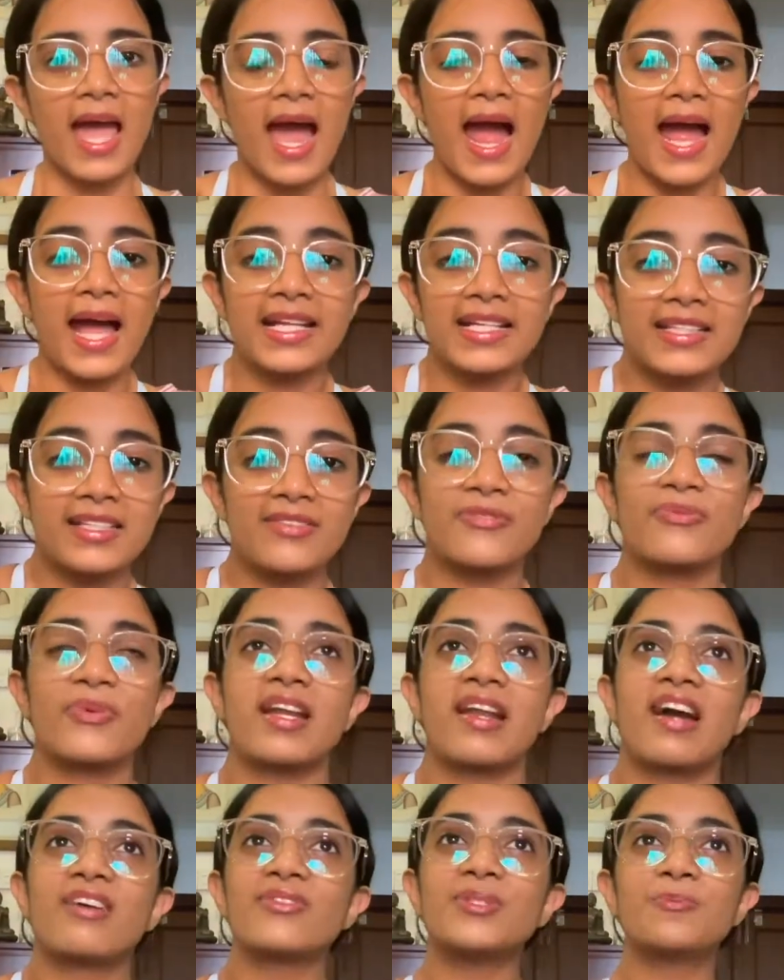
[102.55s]
And
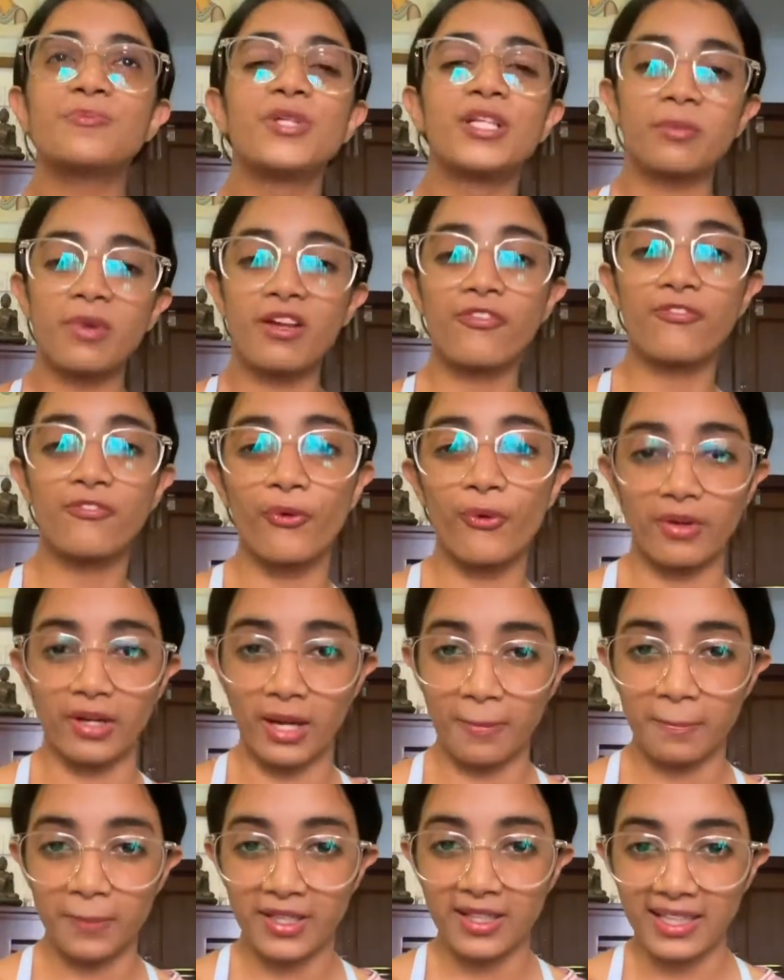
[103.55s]
when I was putting my phone
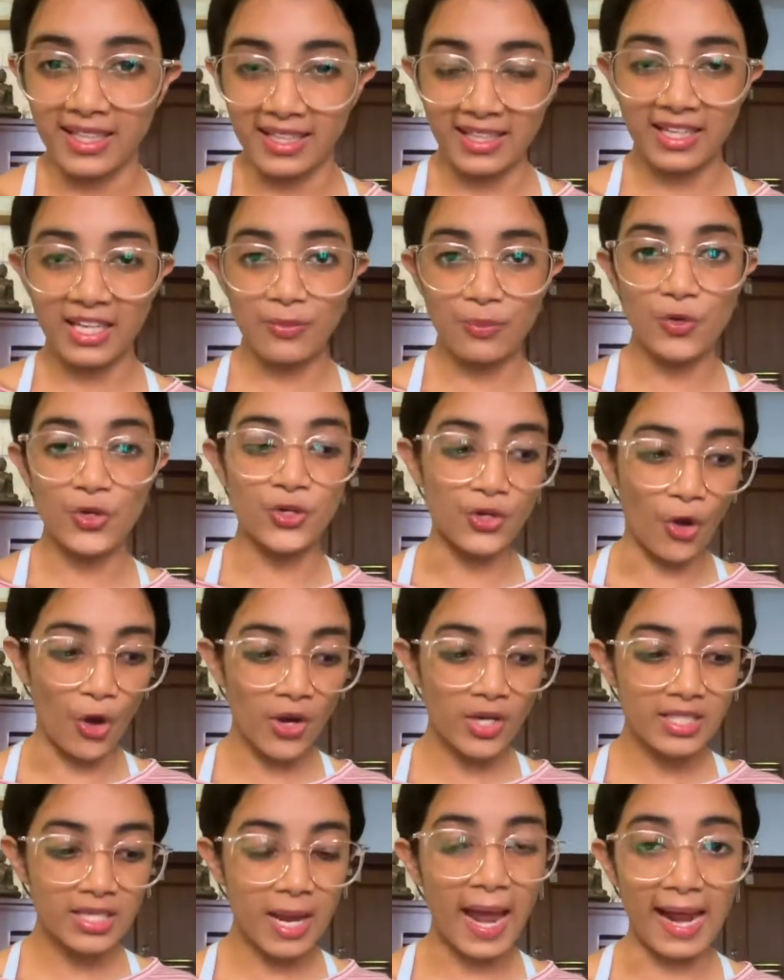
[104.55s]
number in, it would
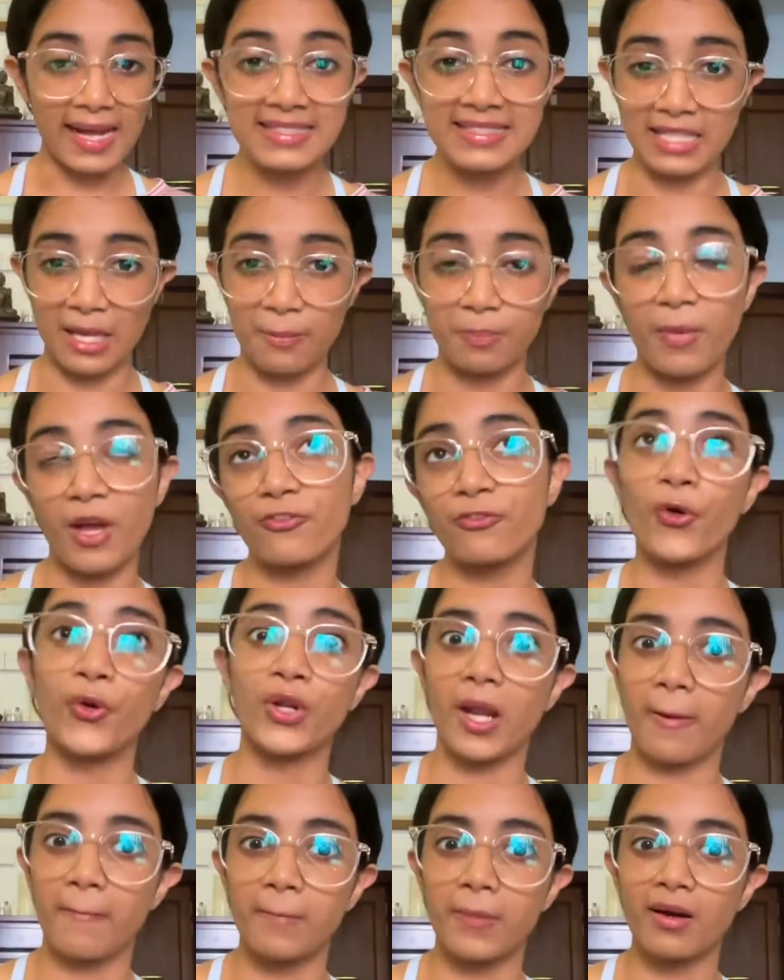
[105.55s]
not accept my phone
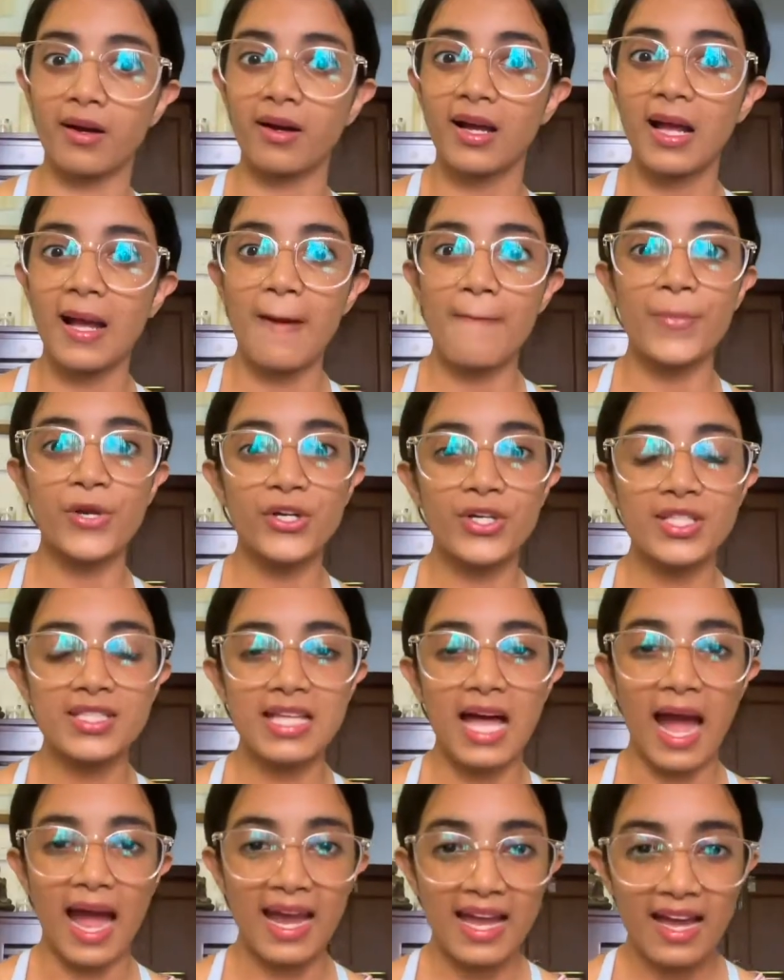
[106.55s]
number because
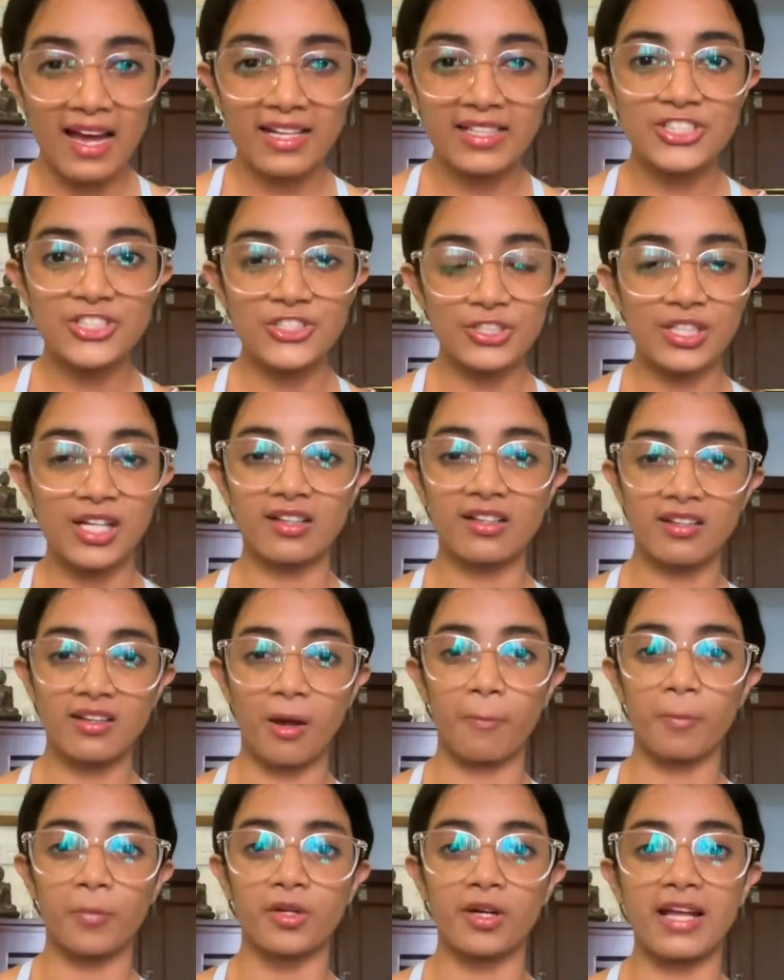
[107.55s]
I had a Sri Lankan
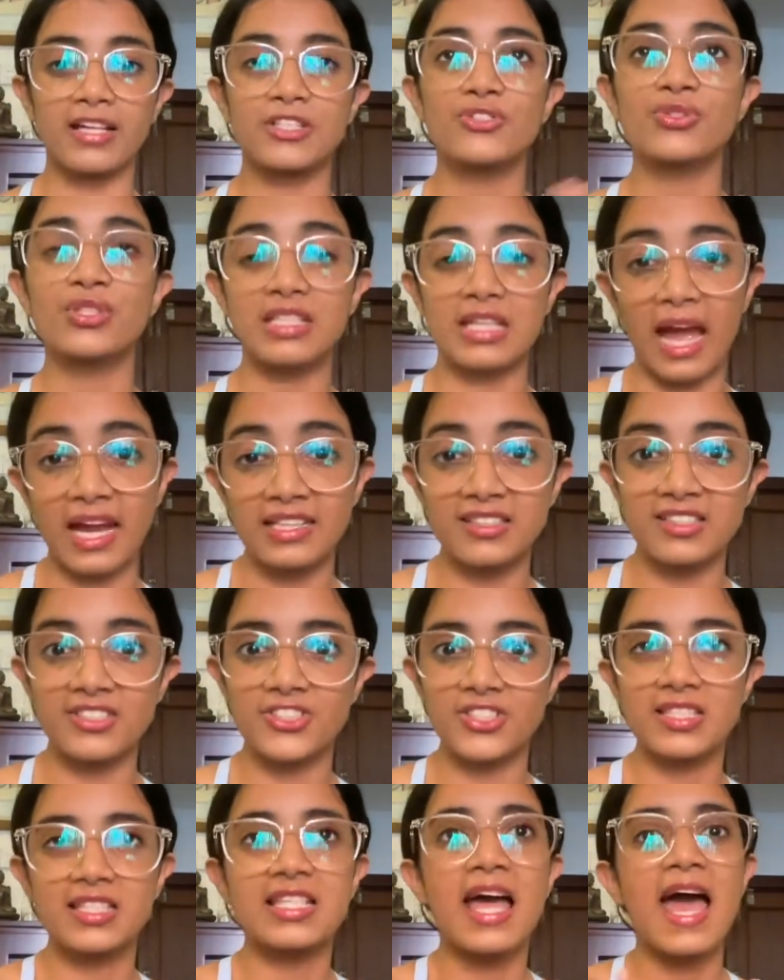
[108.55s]
number and it's only 9
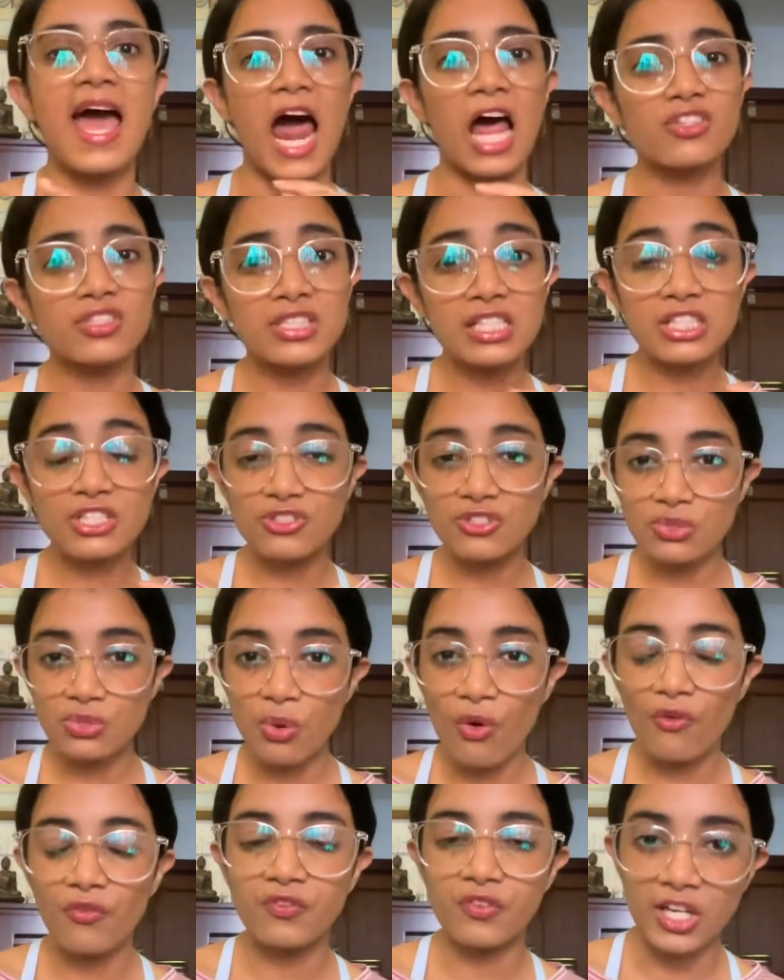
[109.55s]
digits. I was getting
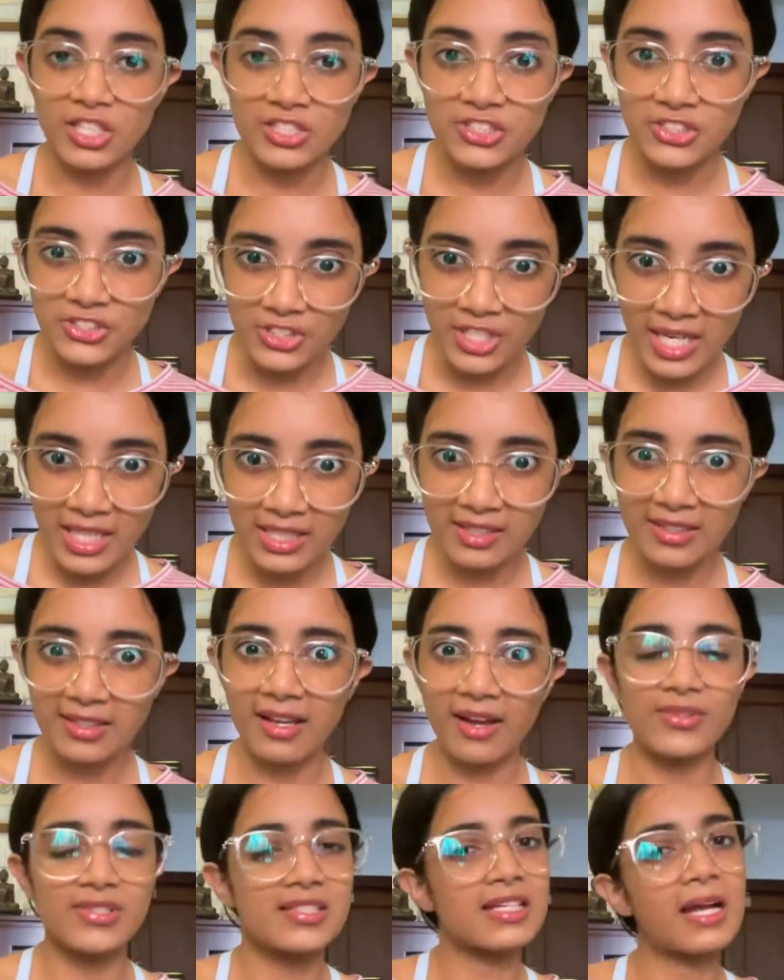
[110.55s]
so frustrated.
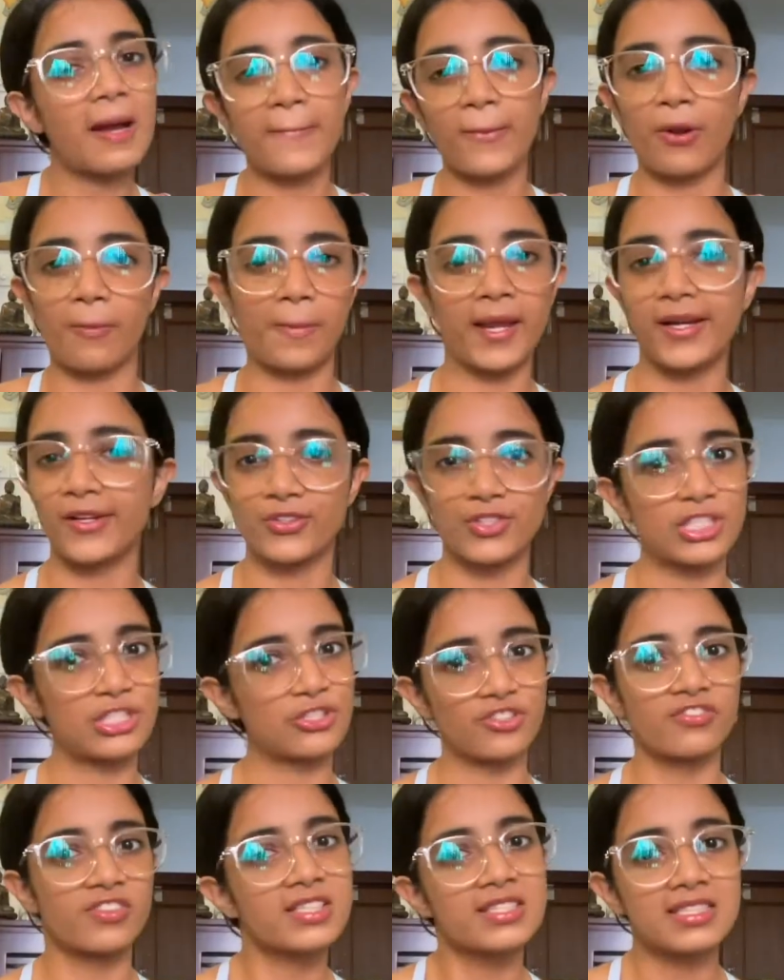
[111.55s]
I was like, I'm not applying to this
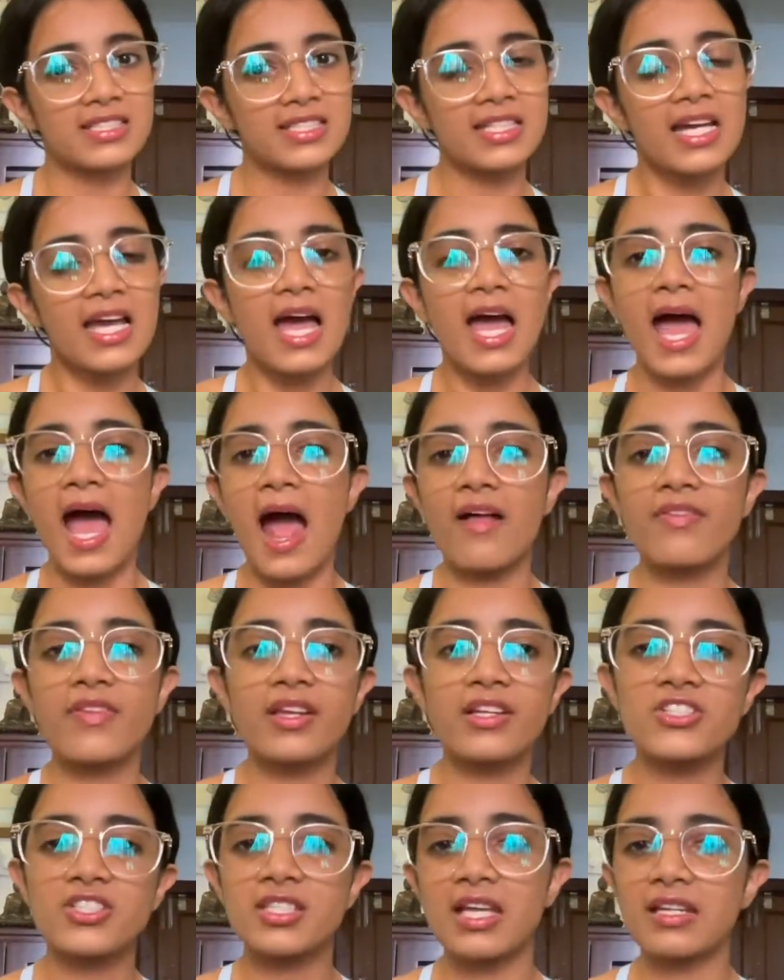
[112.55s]
university. And then
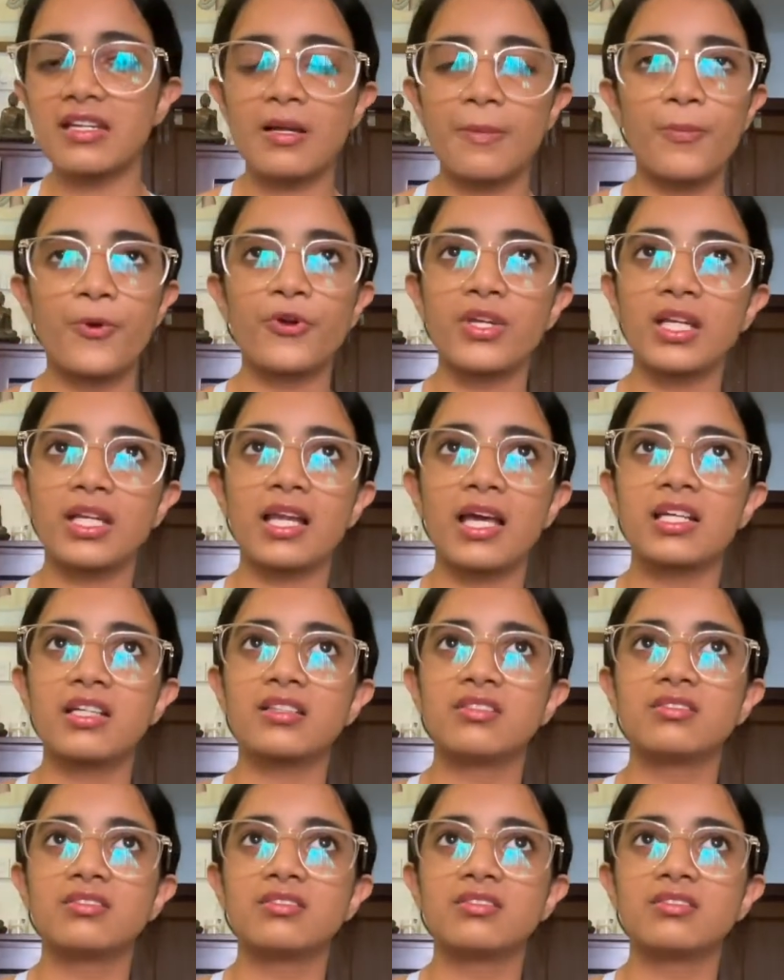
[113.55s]
I just ended up putting like